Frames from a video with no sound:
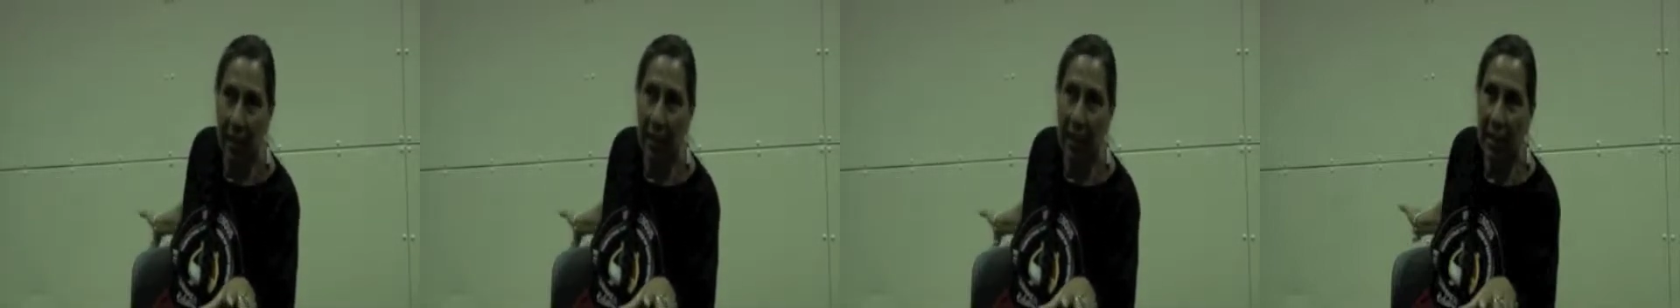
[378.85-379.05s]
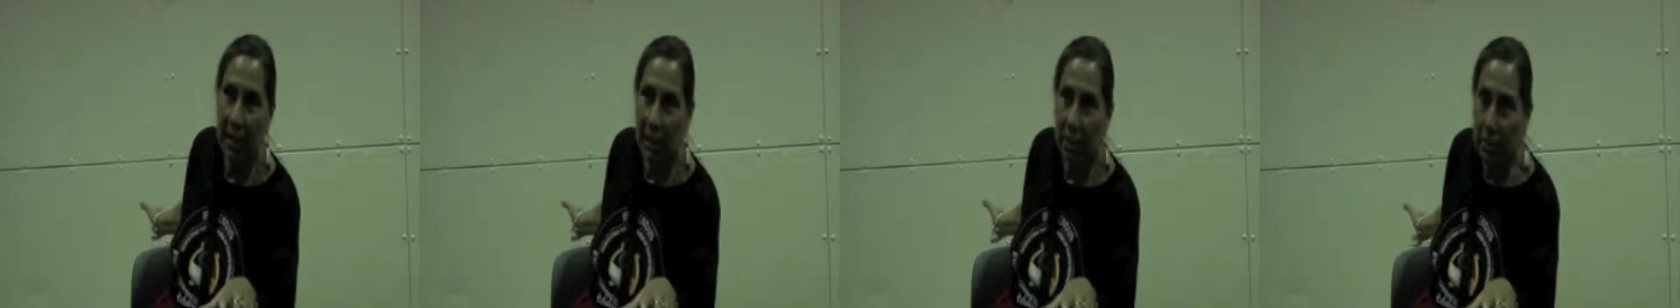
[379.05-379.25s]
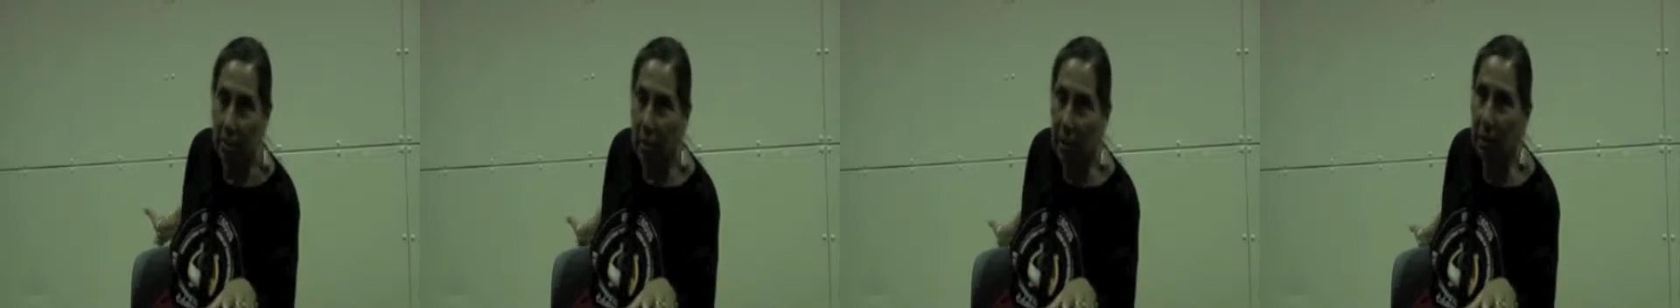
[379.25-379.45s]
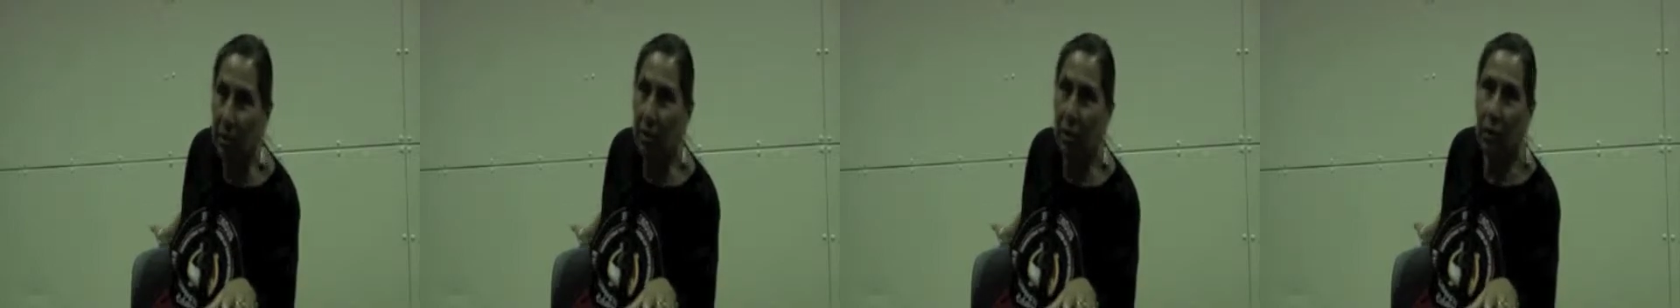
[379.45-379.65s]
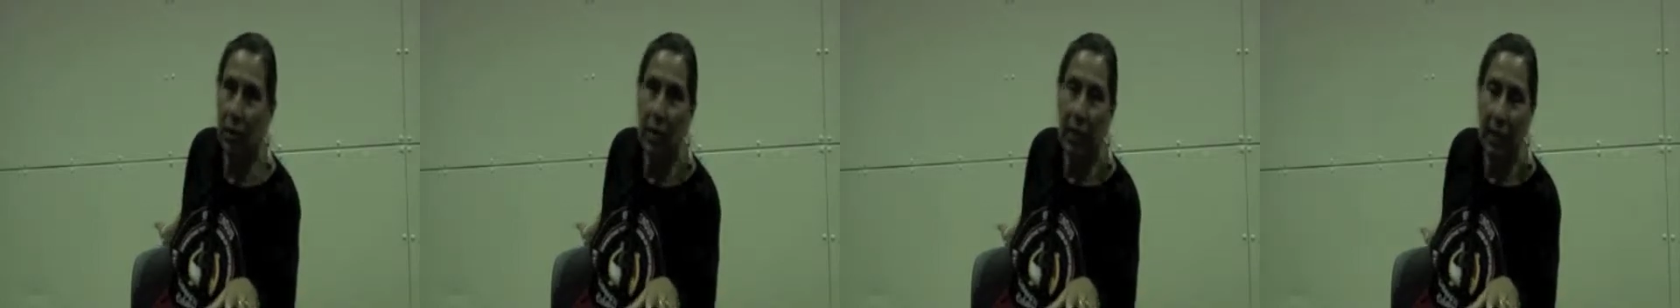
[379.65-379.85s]
has
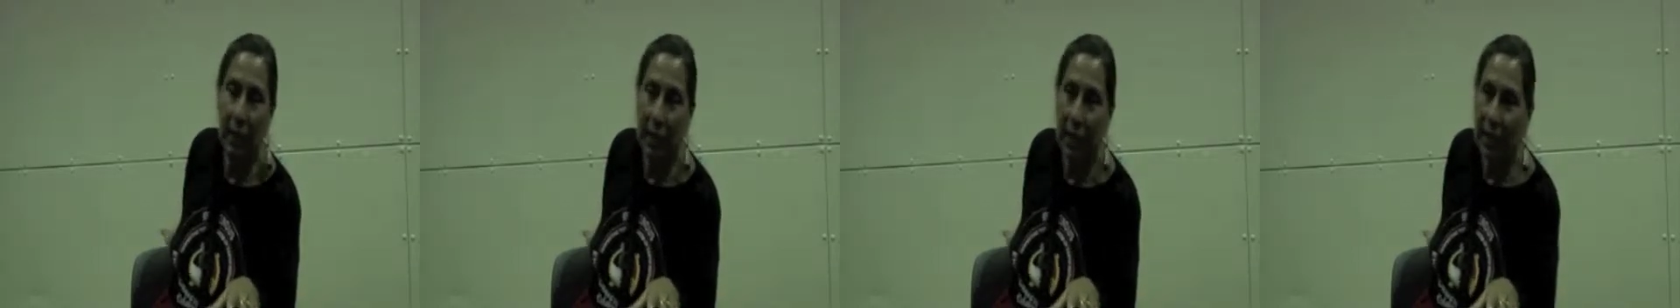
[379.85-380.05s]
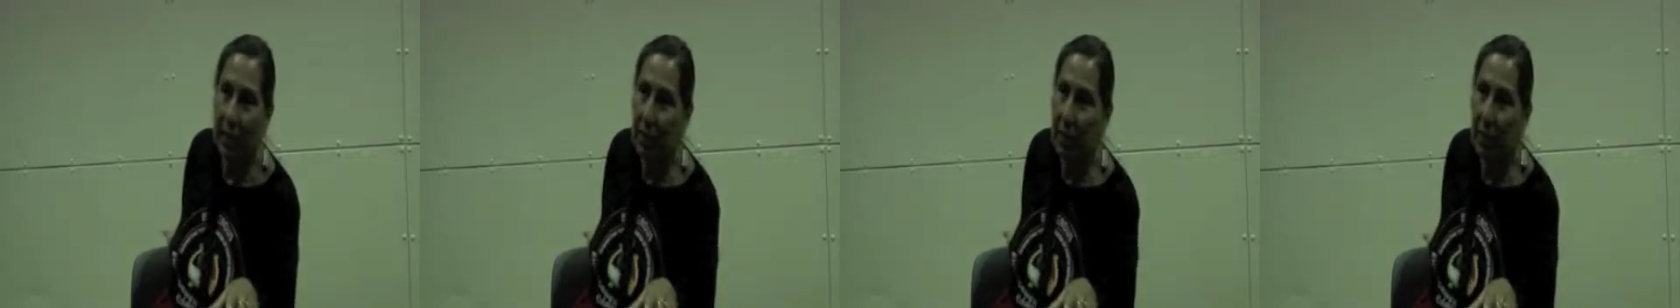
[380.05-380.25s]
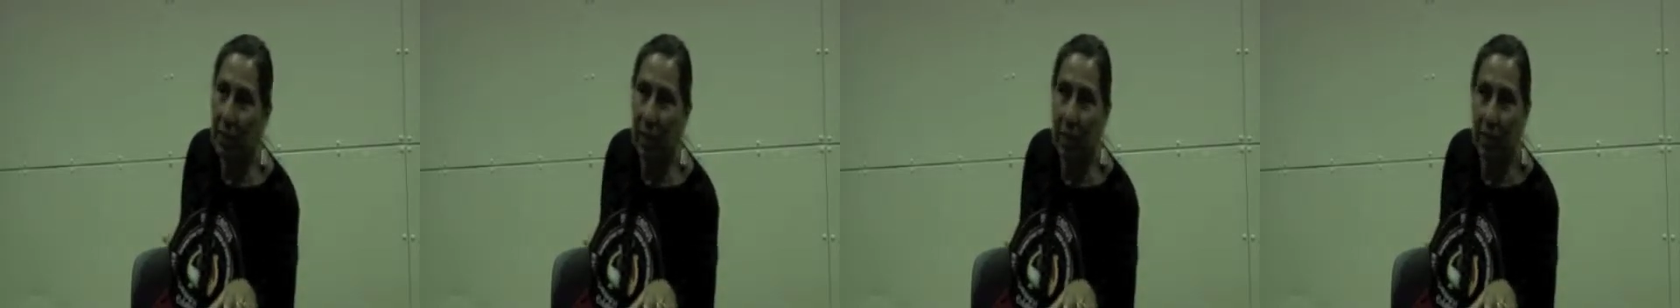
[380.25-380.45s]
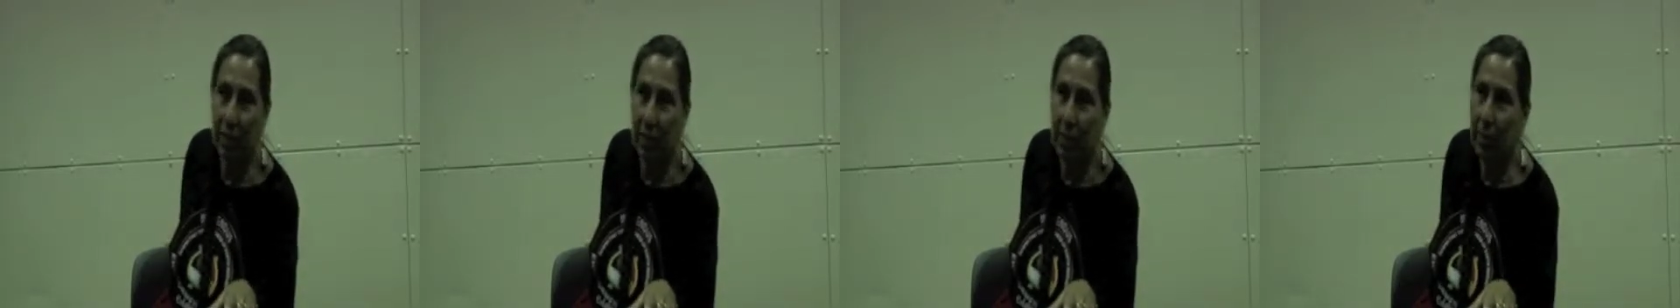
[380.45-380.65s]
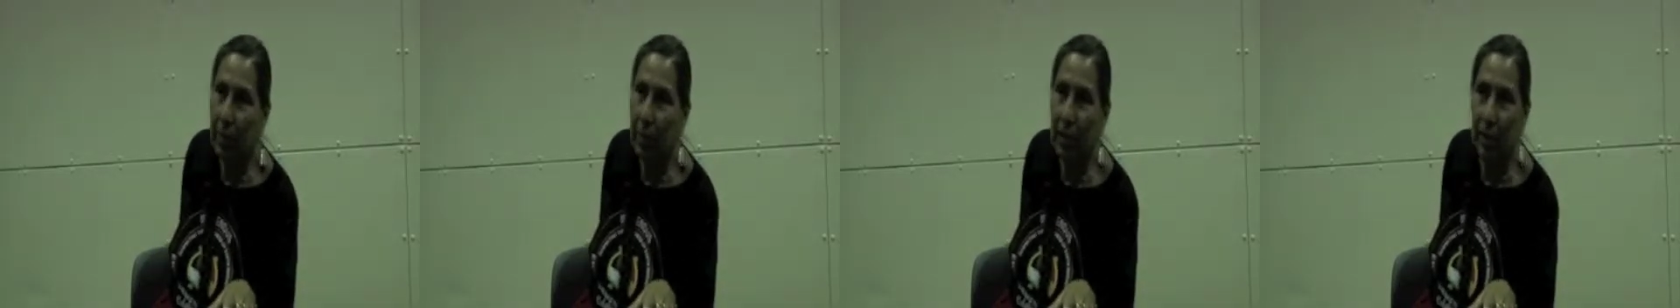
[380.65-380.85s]
mercury and other
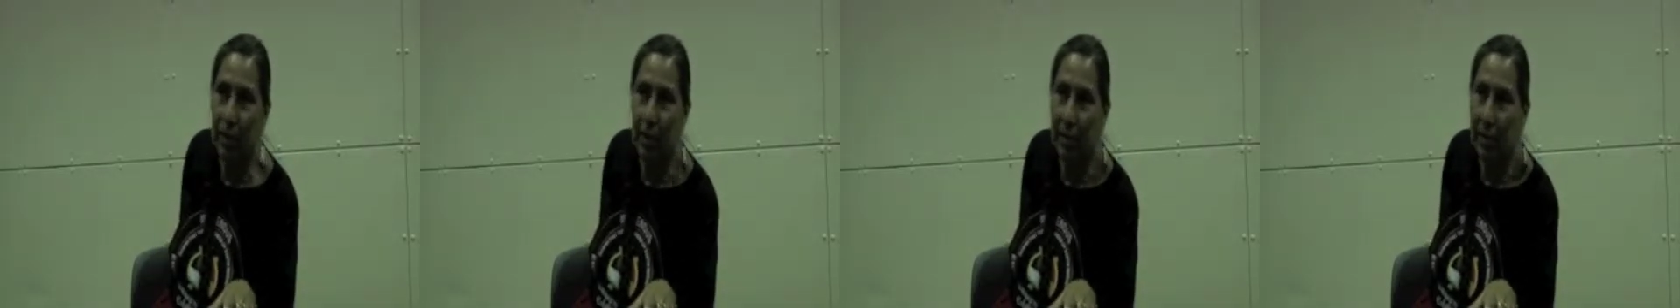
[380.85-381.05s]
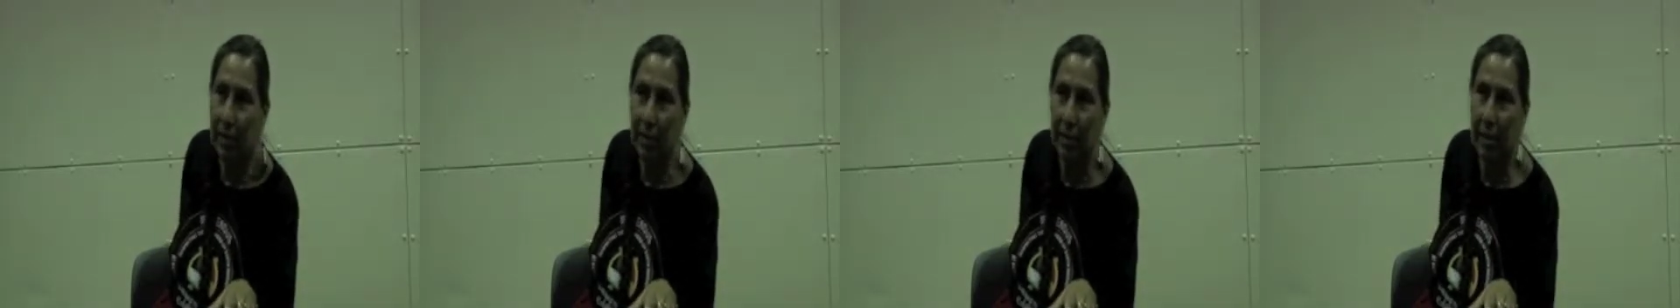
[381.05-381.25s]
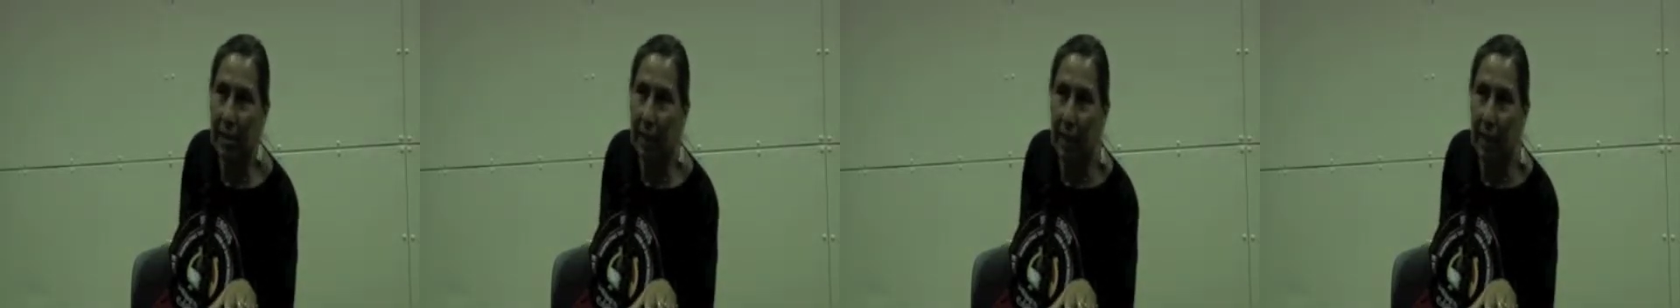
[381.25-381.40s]
heavy metals,